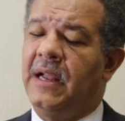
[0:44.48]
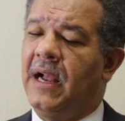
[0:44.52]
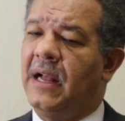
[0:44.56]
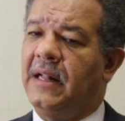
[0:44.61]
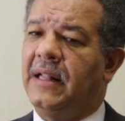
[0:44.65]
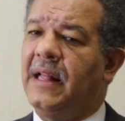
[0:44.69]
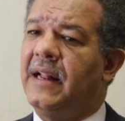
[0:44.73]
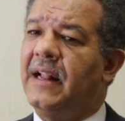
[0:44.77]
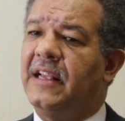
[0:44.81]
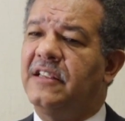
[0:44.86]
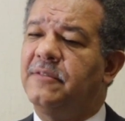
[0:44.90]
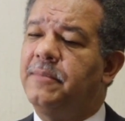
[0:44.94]
A
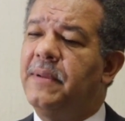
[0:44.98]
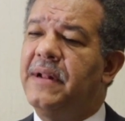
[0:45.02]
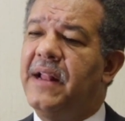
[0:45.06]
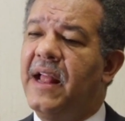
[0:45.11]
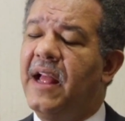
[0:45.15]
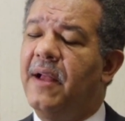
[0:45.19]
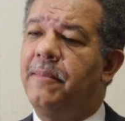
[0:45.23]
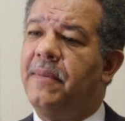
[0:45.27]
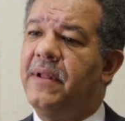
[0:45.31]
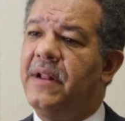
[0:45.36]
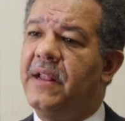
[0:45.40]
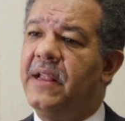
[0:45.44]
lot has been
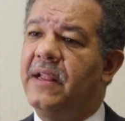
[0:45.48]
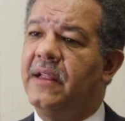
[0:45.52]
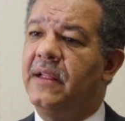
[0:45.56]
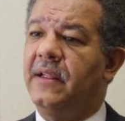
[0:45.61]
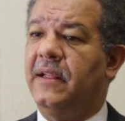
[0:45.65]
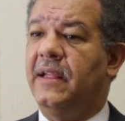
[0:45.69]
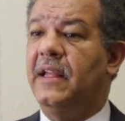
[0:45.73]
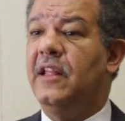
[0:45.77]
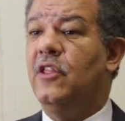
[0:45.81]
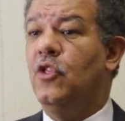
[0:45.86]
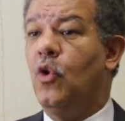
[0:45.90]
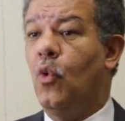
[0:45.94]
happening
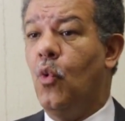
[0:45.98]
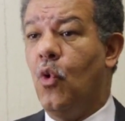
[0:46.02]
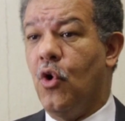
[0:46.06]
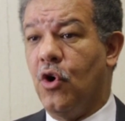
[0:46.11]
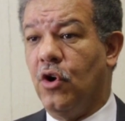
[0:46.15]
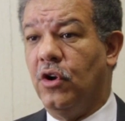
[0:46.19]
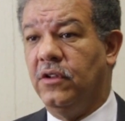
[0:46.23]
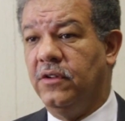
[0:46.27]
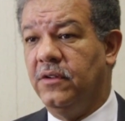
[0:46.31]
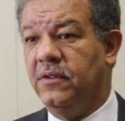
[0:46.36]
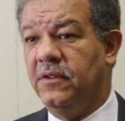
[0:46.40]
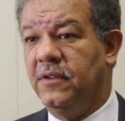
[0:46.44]
in the
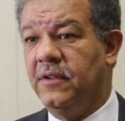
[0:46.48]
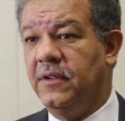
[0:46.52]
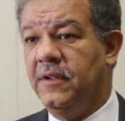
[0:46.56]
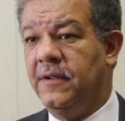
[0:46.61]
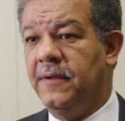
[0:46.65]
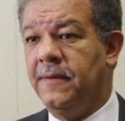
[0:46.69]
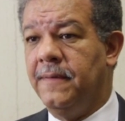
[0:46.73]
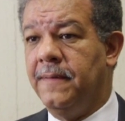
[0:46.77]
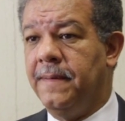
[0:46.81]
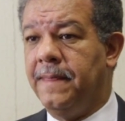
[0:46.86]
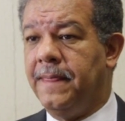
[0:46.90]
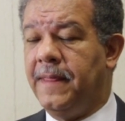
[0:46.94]
world,
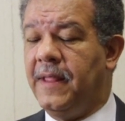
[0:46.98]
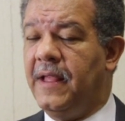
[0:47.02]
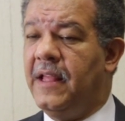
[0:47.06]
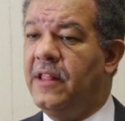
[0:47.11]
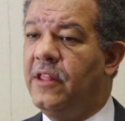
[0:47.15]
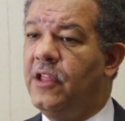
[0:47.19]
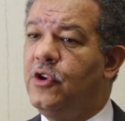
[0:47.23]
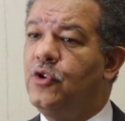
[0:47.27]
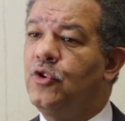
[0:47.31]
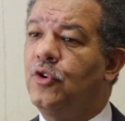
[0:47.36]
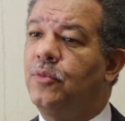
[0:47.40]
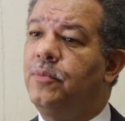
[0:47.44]
in
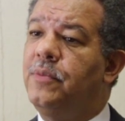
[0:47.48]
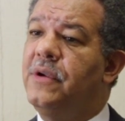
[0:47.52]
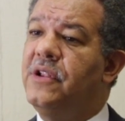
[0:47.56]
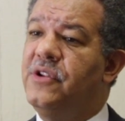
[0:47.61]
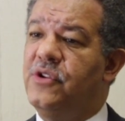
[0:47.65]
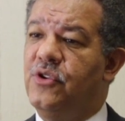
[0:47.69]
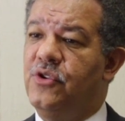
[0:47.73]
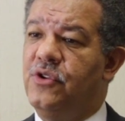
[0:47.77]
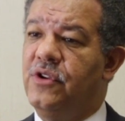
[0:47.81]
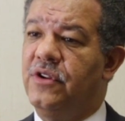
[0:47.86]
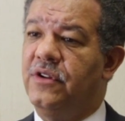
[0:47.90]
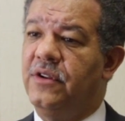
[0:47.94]
the European
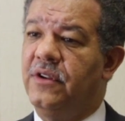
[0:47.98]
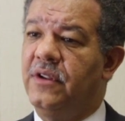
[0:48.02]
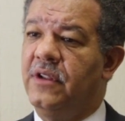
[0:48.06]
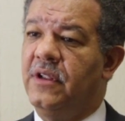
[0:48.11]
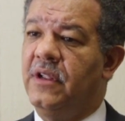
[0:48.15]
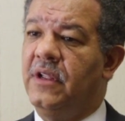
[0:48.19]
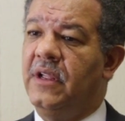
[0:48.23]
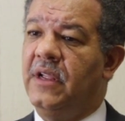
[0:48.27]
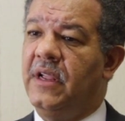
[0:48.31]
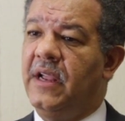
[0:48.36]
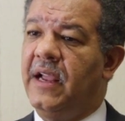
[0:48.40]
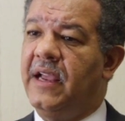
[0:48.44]
Union,
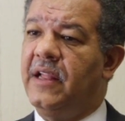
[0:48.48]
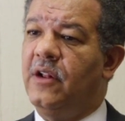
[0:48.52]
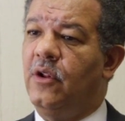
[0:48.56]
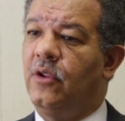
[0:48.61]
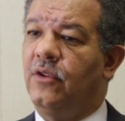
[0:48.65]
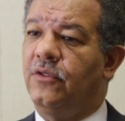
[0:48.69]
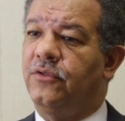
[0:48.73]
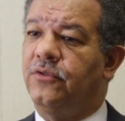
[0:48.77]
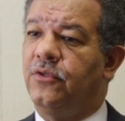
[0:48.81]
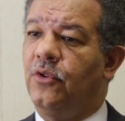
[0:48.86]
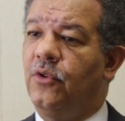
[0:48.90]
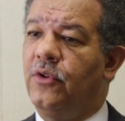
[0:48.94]
and
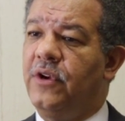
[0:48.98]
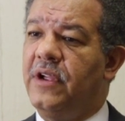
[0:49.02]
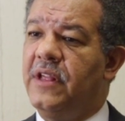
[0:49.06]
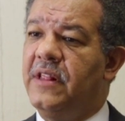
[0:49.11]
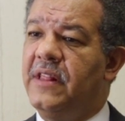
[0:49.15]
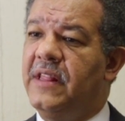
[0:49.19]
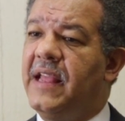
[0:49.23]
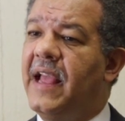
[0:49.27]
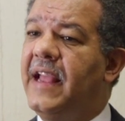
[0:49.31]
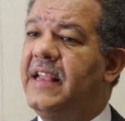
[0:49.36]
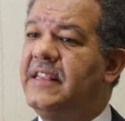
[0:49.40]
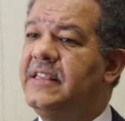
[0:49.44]
also in
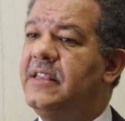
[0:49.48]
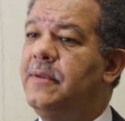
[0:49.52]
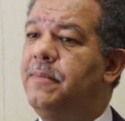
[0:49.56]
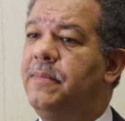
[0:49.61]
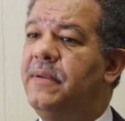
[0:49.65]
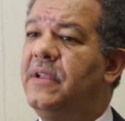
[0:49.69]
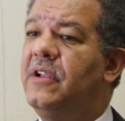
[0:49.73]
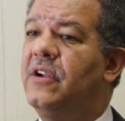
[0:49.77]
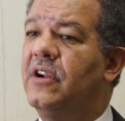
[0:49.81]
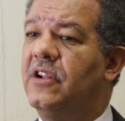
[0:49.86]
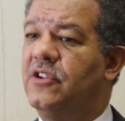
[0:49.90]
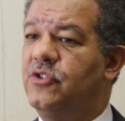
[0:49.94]
the
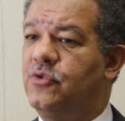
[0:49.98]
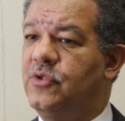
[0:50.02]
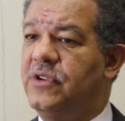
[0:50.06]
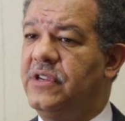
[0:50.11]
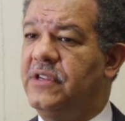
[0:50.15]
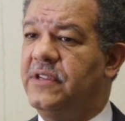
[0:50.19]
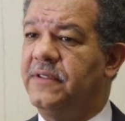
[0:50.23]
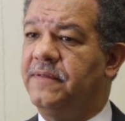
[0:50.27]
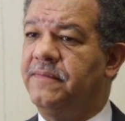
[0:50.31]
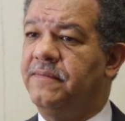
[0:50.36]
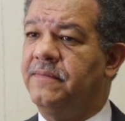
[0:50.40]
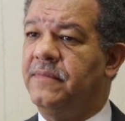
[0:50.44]
ACP
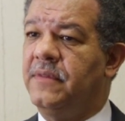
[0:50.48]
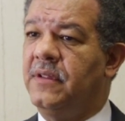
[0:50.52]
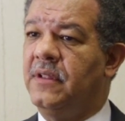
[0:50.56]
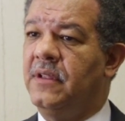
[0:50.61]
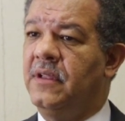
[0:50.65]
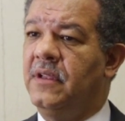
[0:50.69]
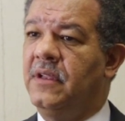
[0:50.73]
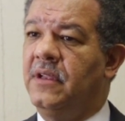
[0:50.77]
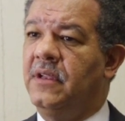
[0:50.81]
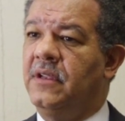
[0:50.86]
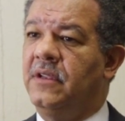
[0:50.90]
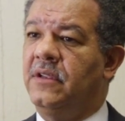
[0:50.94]
countries.
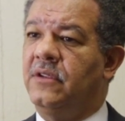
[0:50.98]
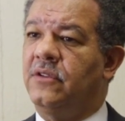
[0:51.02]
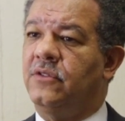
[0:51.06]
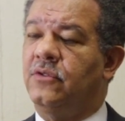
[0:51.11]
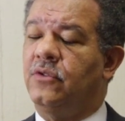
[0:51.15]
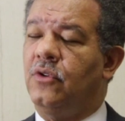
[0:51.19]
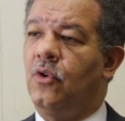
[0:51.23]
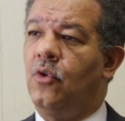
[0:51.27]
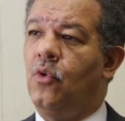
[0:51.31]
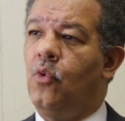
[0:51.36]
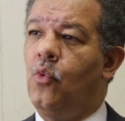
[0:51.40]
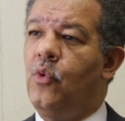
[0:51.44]

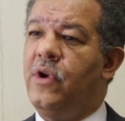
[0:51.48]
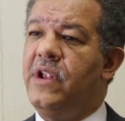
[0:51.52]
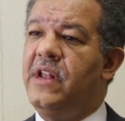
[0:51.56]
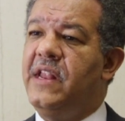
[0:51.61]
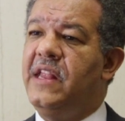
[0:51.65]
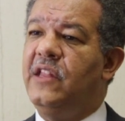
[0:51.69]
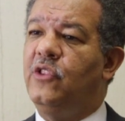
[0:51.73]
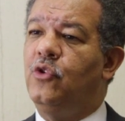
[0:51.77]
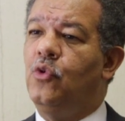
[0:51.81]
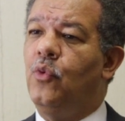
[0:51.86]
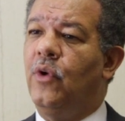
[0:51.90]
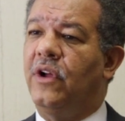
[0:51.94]
So we
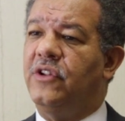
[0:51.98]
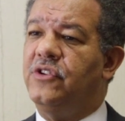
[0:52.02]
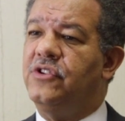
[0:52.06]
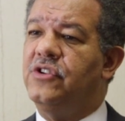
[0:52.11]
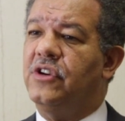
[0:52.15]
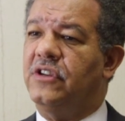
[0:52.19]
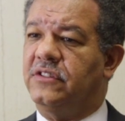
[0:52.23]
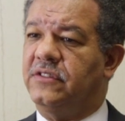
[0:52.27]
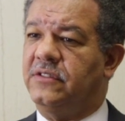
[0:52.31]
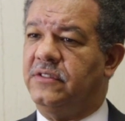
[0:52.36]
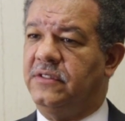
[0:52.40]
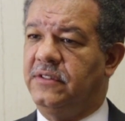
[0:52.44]
need to
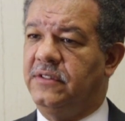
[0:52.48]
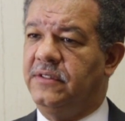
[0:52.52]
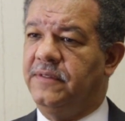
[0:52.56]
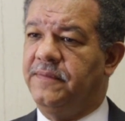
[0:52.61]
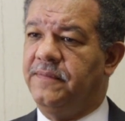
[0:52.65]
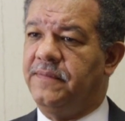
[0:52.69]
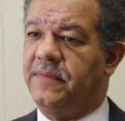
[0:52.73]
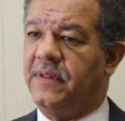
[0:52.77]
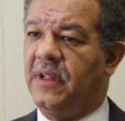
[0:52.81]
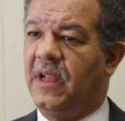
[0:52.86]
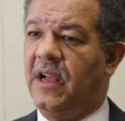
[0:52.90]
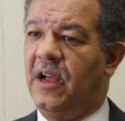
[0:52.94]
adjust
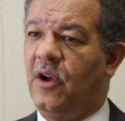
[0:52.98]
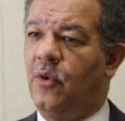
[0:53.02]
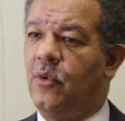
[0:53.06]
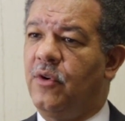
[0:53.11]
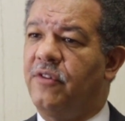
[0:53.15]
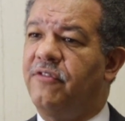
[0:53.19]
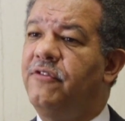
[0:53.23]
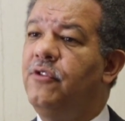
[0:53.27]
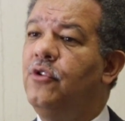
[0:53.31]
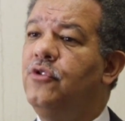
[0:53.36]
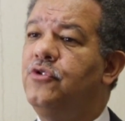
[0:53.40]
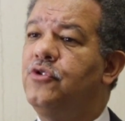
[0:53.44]
our
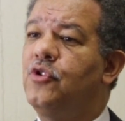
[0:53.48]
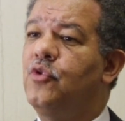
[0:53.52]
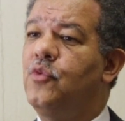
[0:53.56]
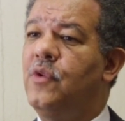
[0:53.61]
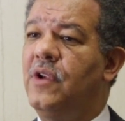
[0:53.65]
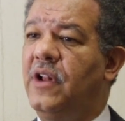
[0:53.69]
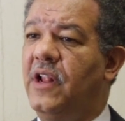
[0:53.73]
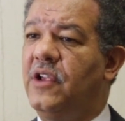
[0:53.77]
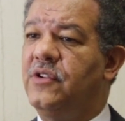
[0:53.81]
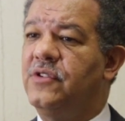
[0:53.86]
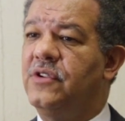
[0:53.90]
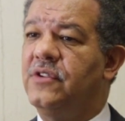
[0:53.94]
future
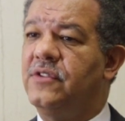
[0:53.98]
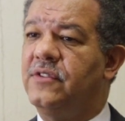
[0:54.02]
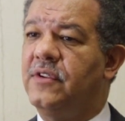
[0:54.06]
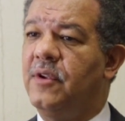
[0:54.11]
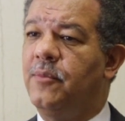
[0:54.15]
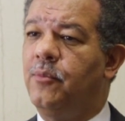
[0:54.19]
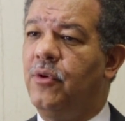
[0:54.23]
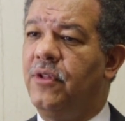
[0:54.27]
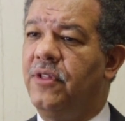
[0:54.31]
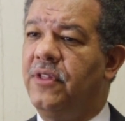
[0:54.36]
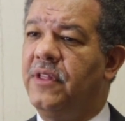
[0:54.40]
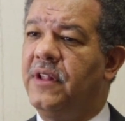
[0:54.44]

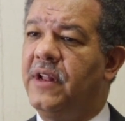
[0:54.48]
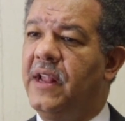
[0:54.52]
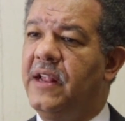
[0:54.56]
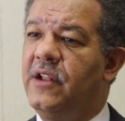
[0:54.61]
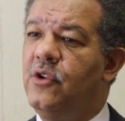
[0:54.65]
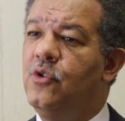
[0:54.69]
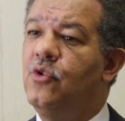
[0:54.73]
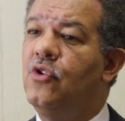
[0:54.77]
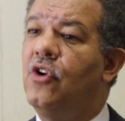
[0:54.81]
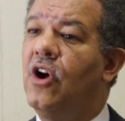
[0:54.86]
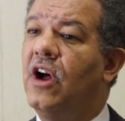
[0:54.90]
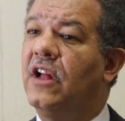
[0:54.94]
relationship within a
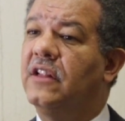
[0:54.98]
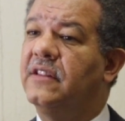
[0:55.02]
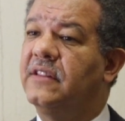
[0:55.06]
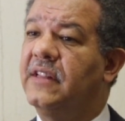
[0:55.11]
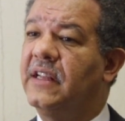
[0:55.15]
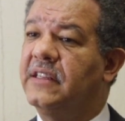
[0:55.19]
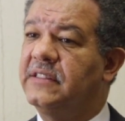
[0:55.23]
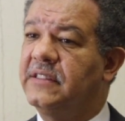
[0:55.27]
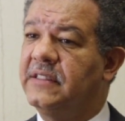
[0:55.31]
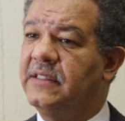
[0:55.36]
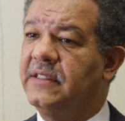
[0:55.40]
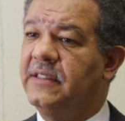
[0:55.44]
new
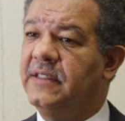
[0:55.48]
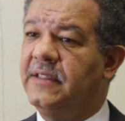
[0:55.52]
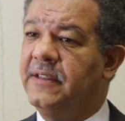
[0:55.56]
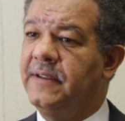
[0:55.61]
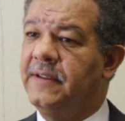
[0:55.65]
context,